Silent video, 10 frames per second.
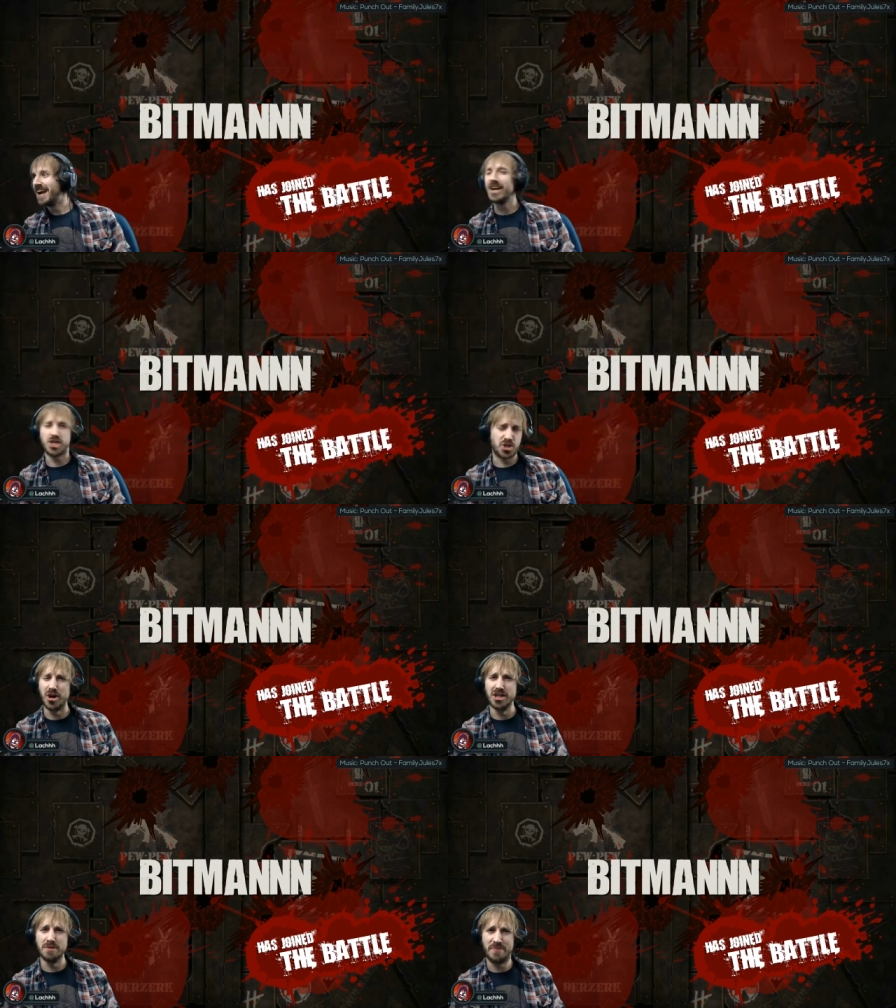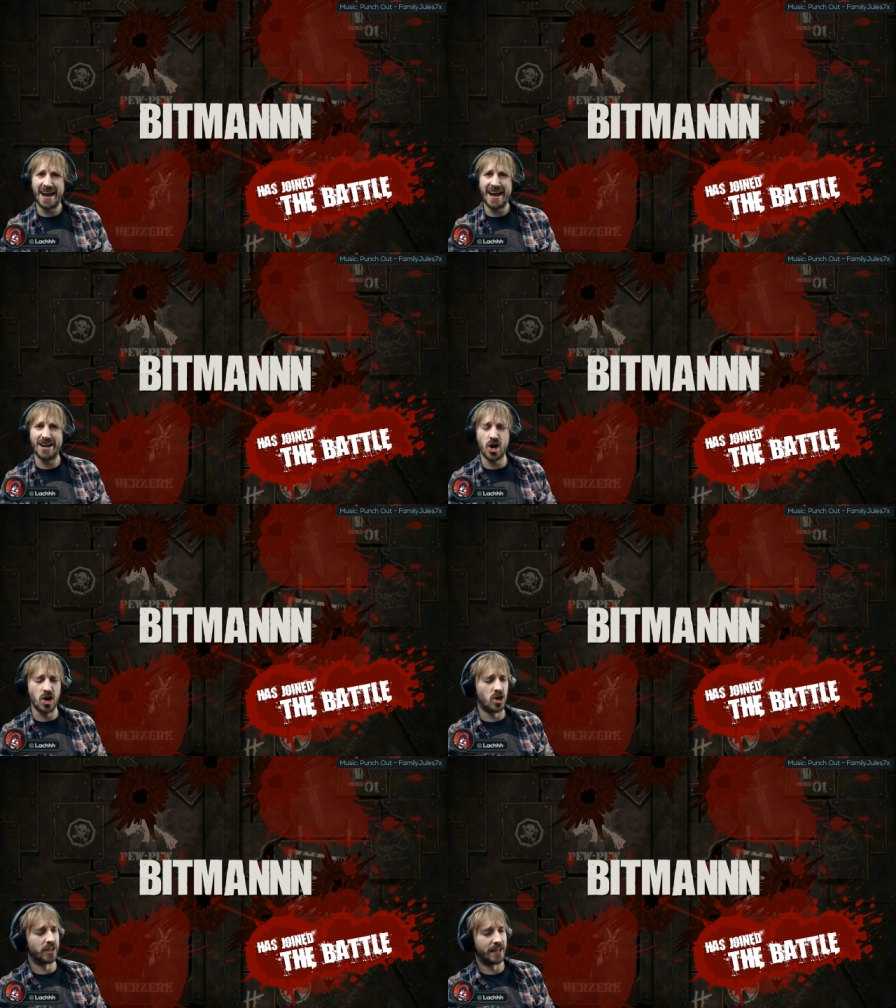has joined the
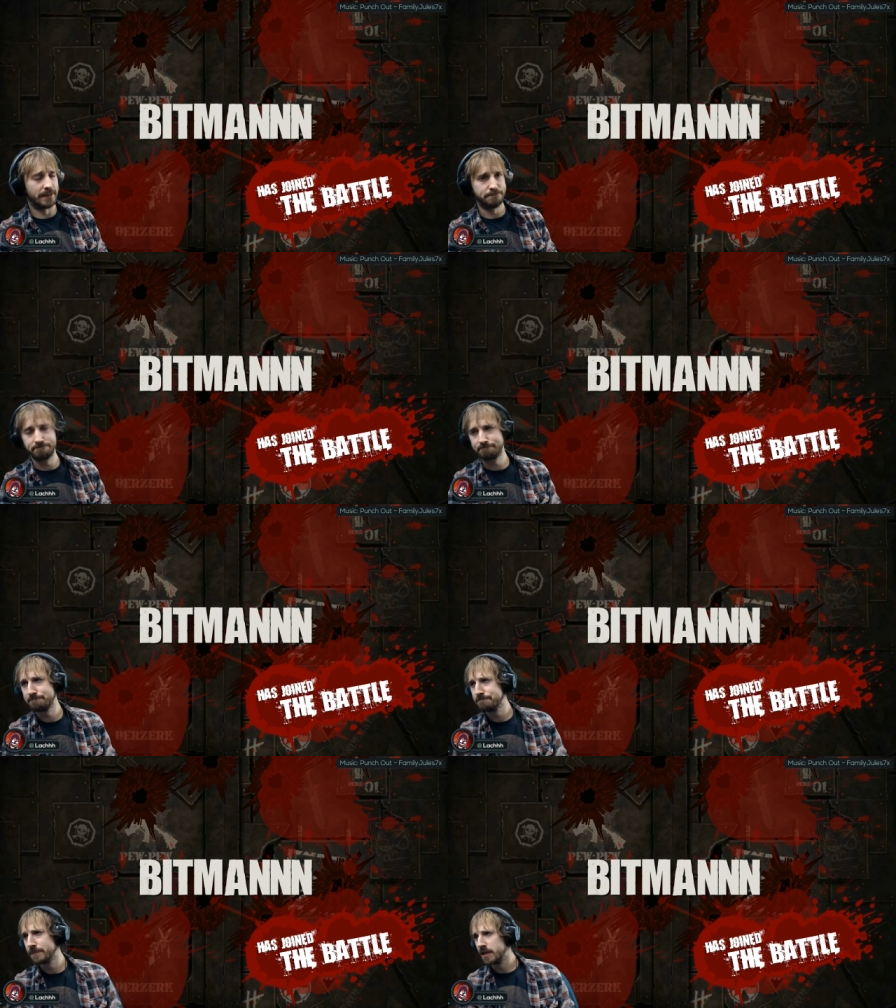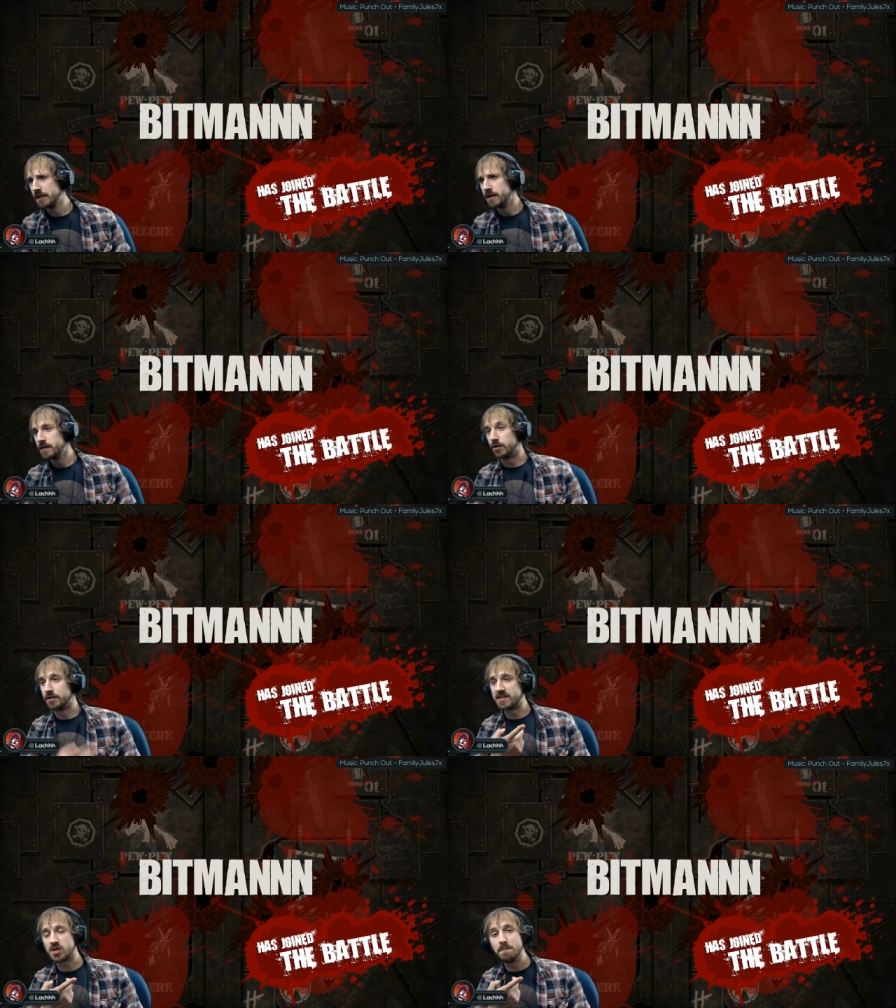battle! So
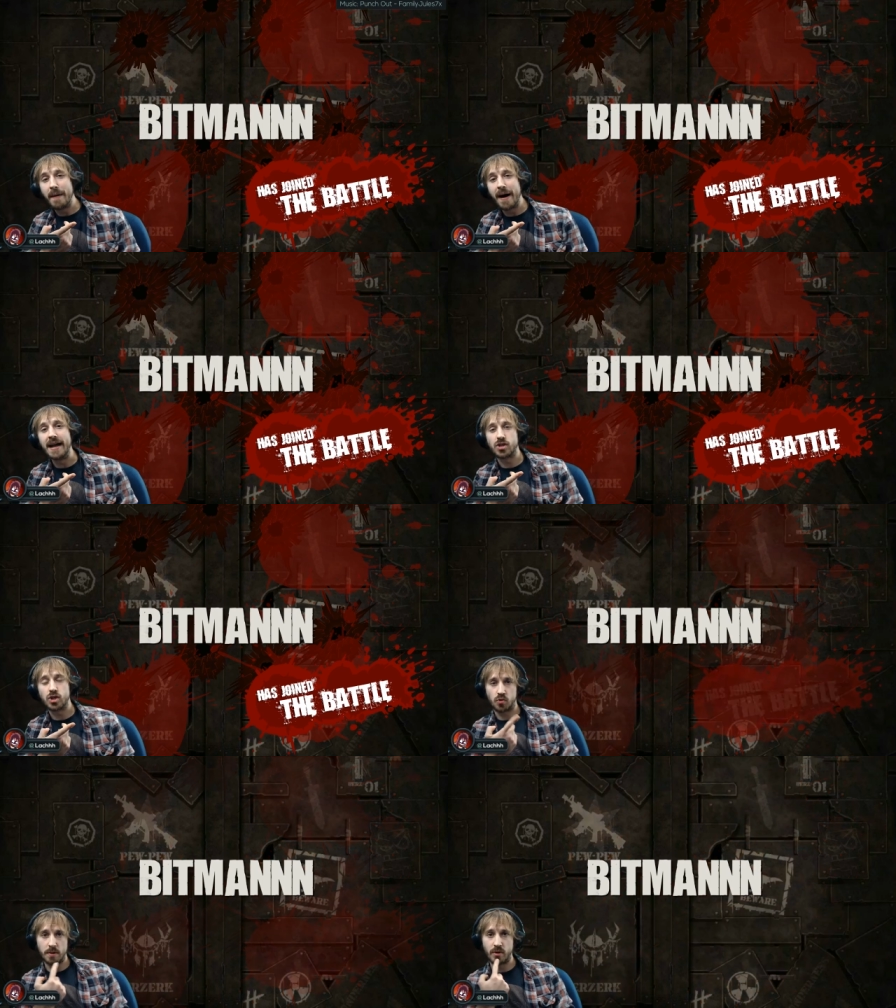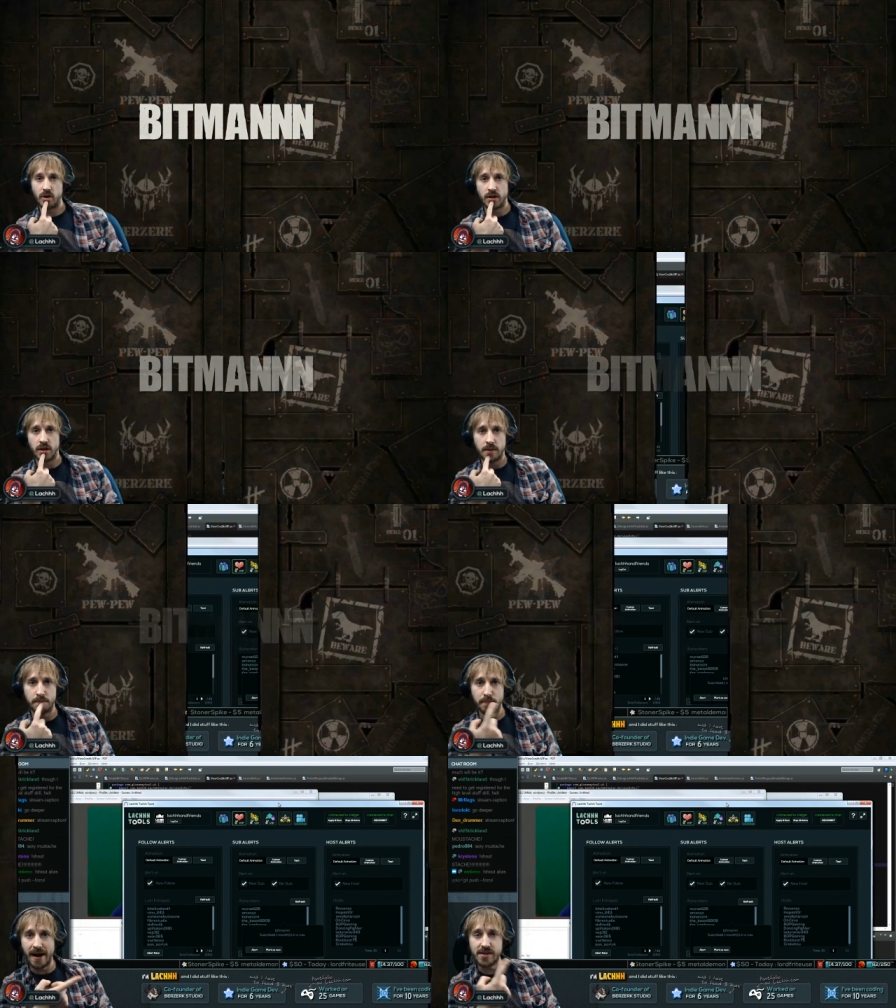this is my subscriber,
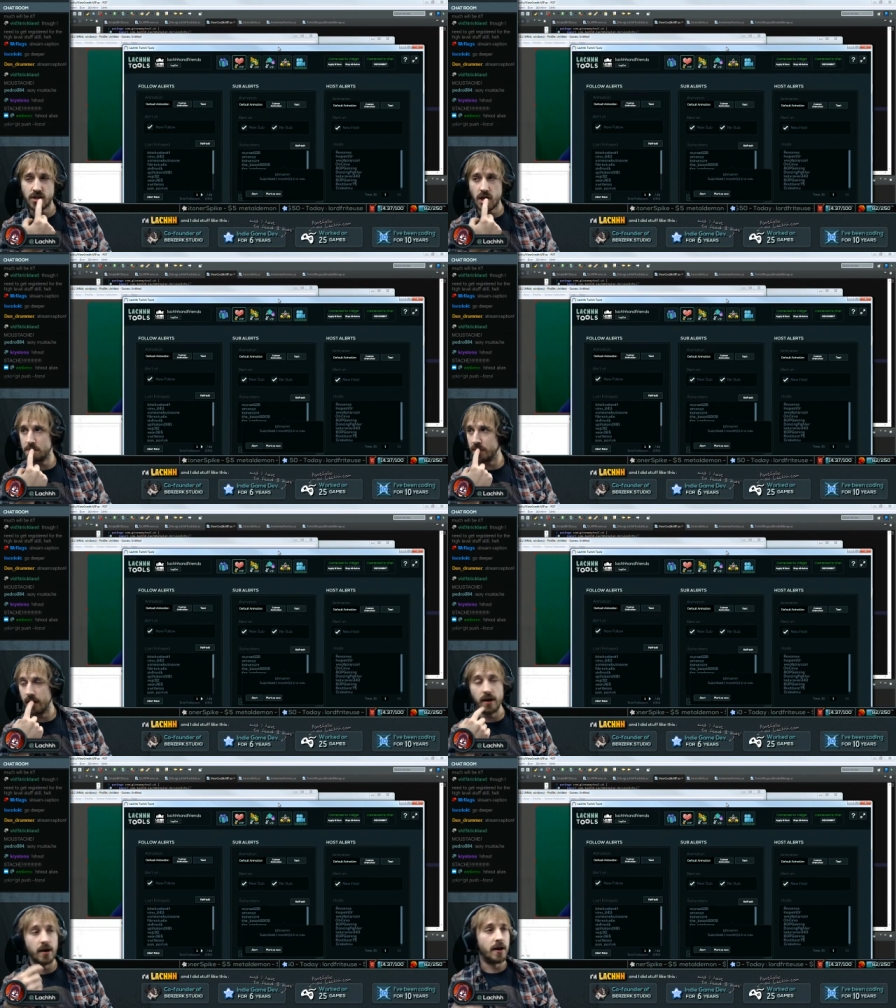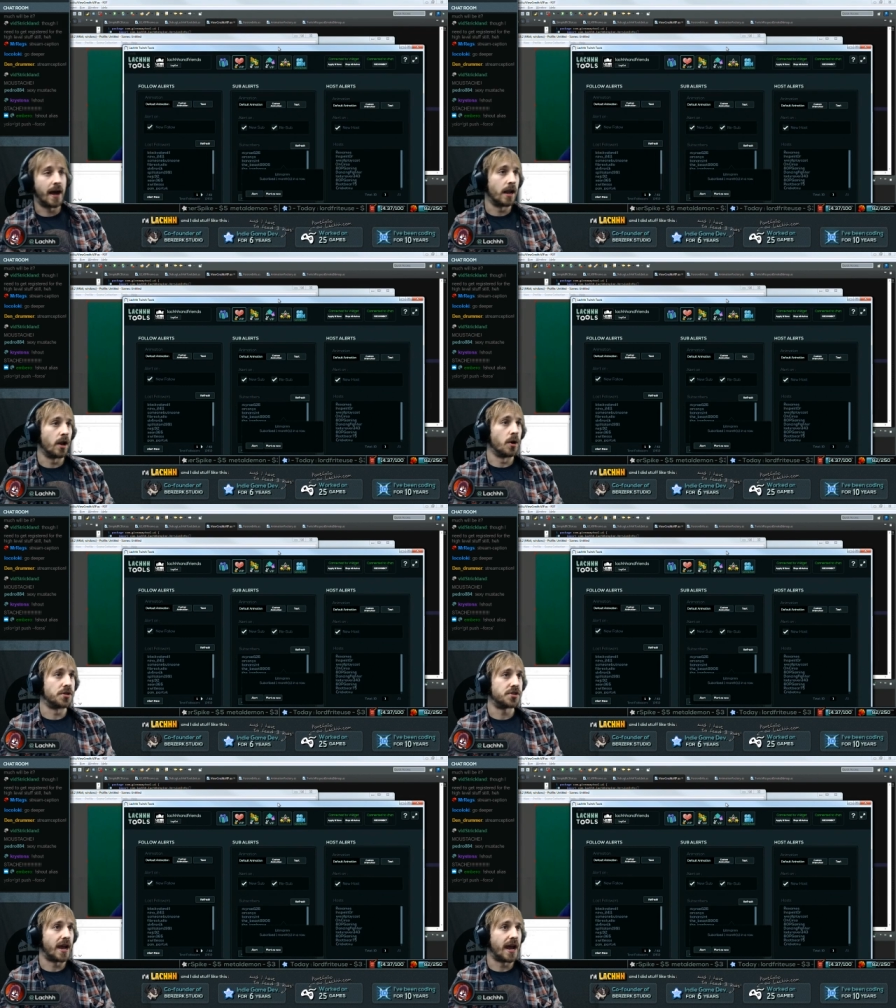my sub uh,
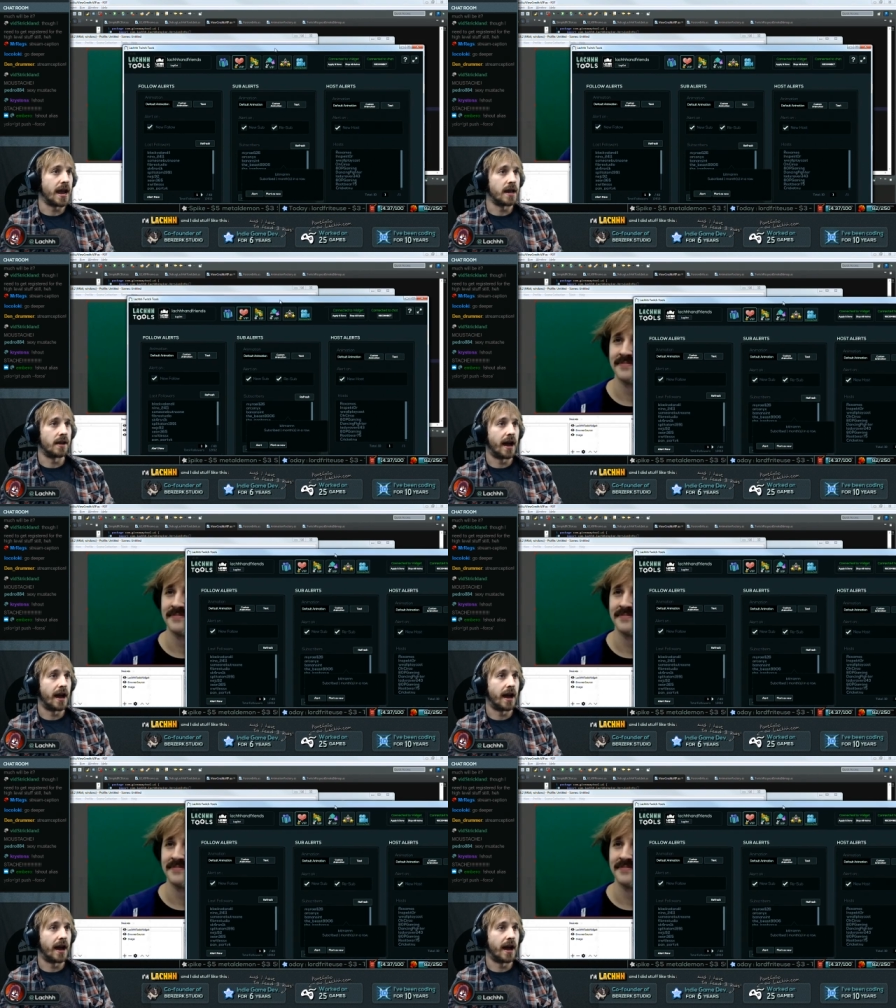alerts, and